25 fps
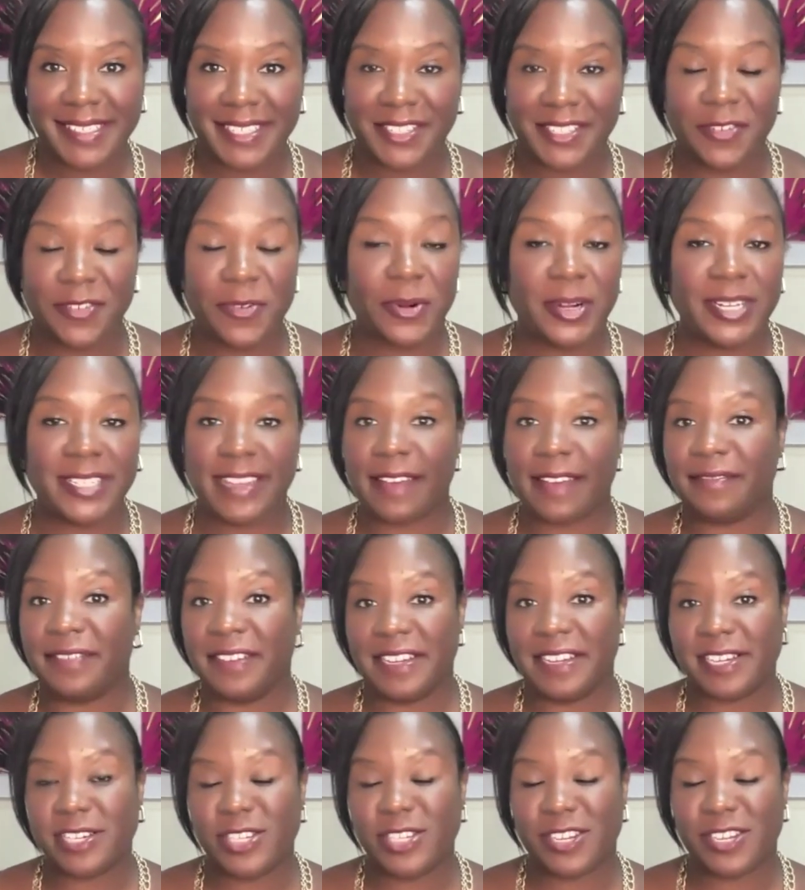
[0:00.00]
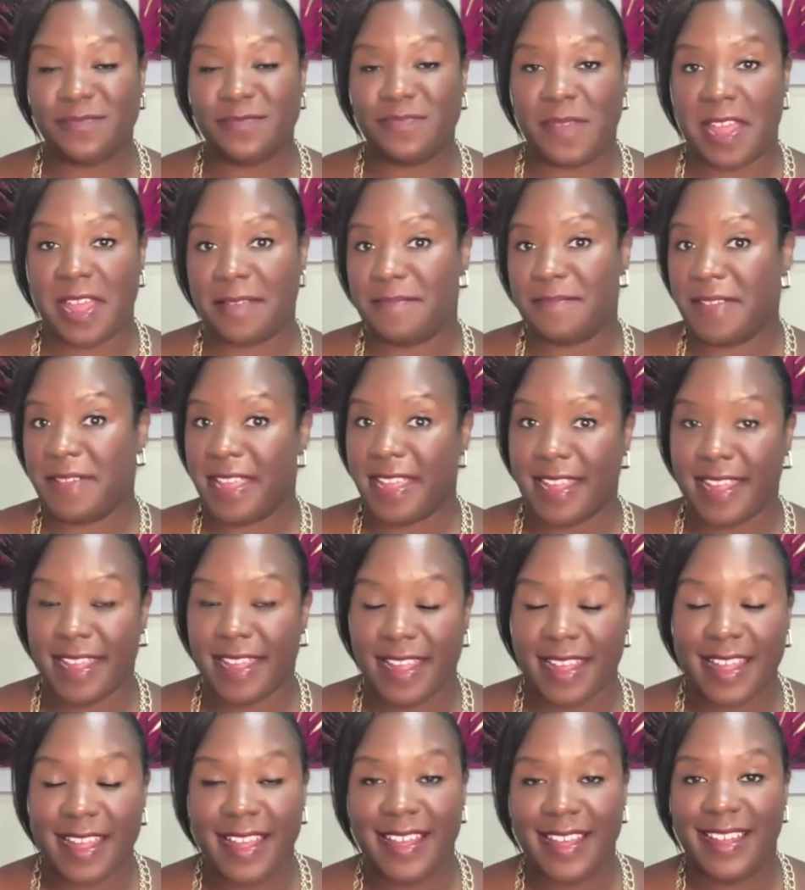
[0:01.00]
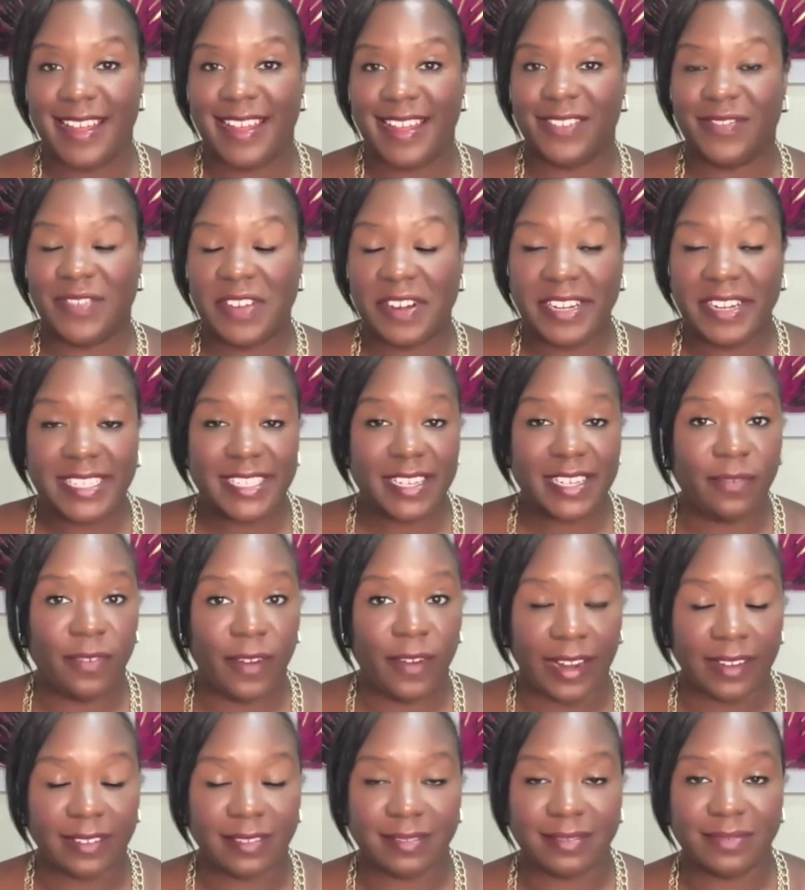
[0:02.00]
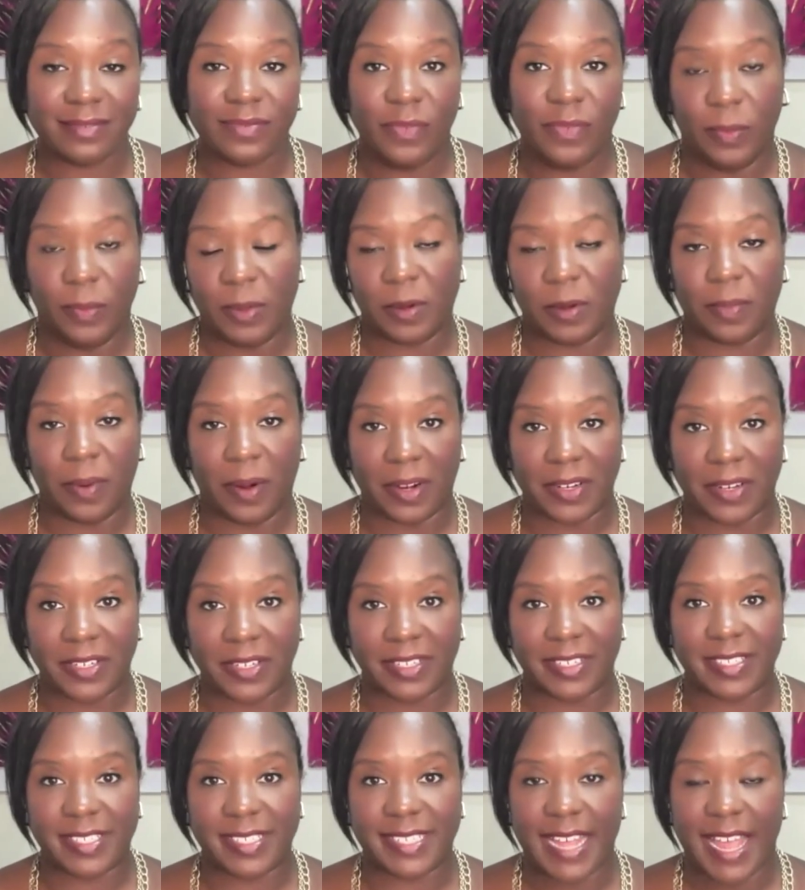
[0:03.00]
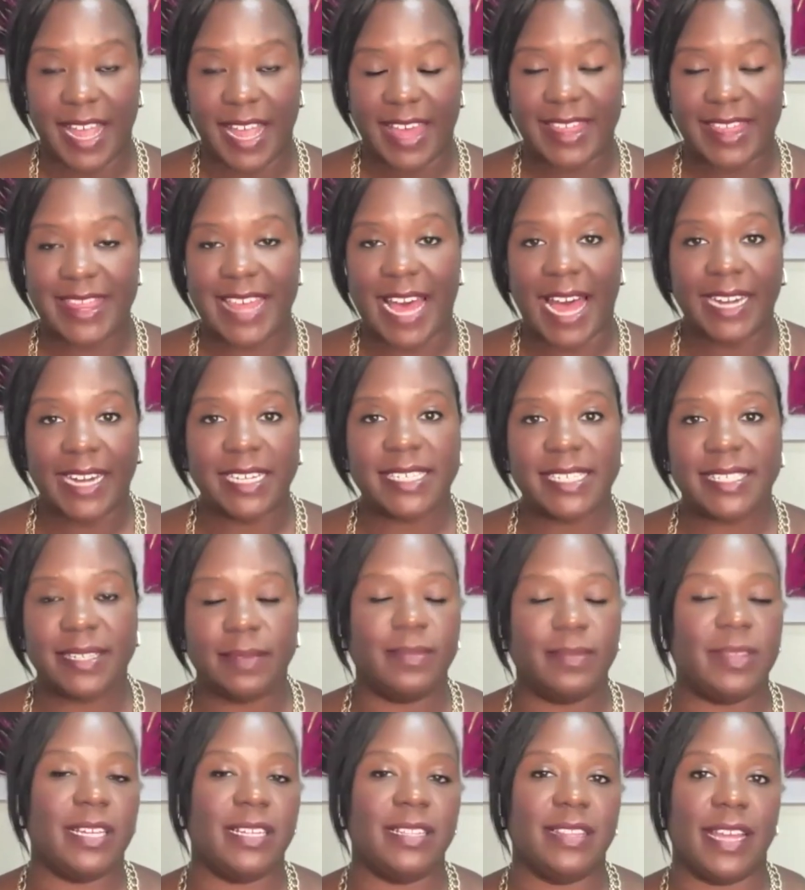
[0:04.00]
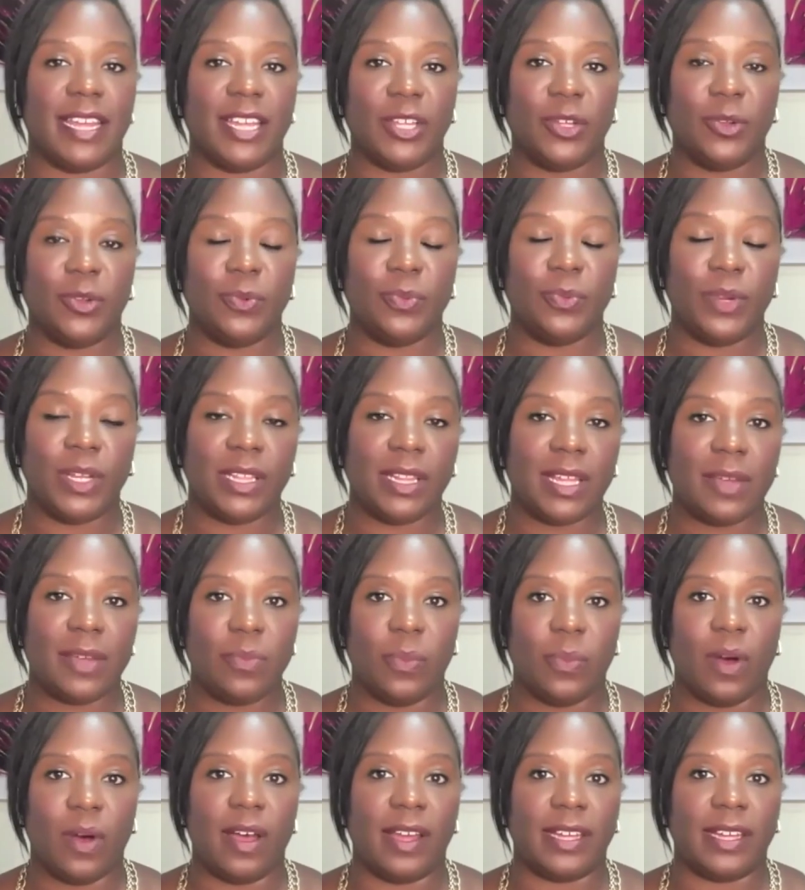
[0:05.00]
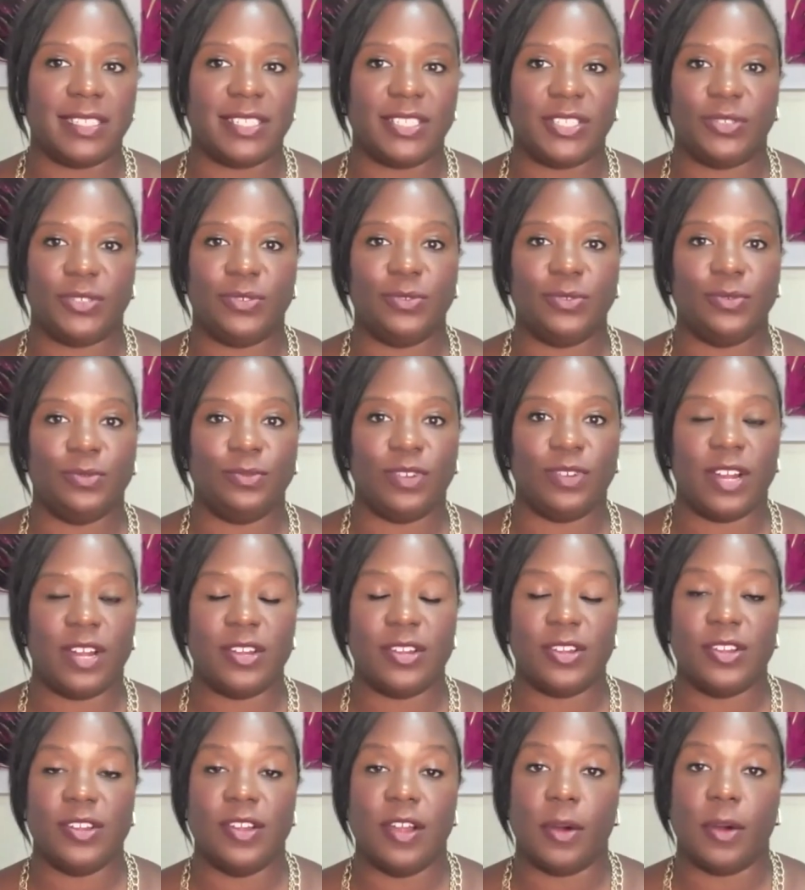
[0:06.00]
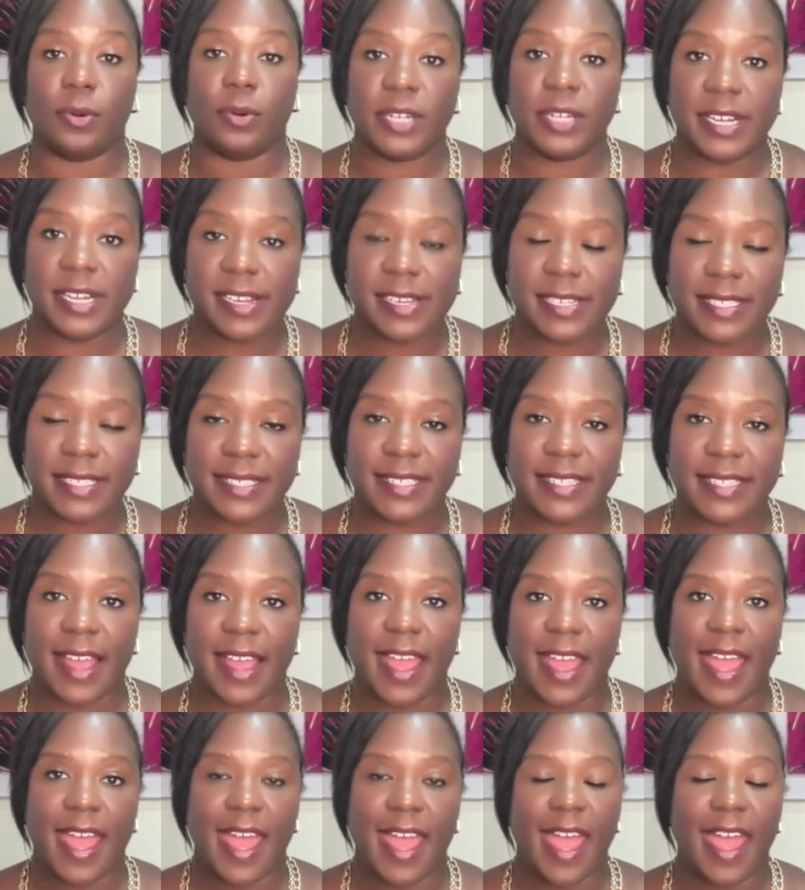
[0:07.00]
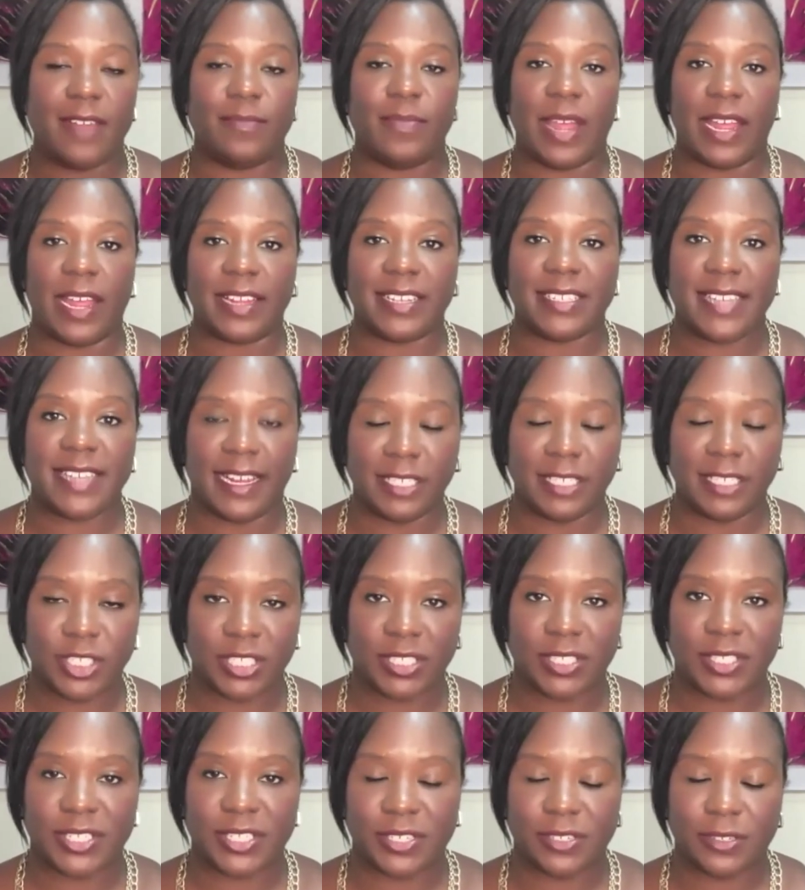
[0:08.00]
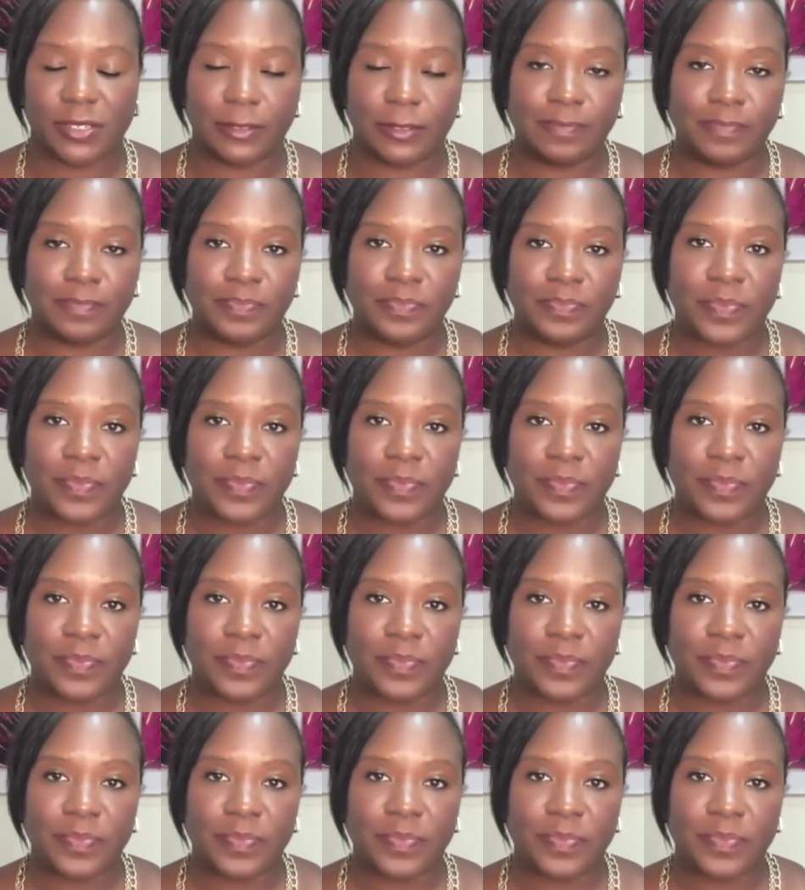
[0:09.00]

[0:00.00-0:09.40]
Your definition may be very different from your partner's. That is something that you really want to notice and pay attention to.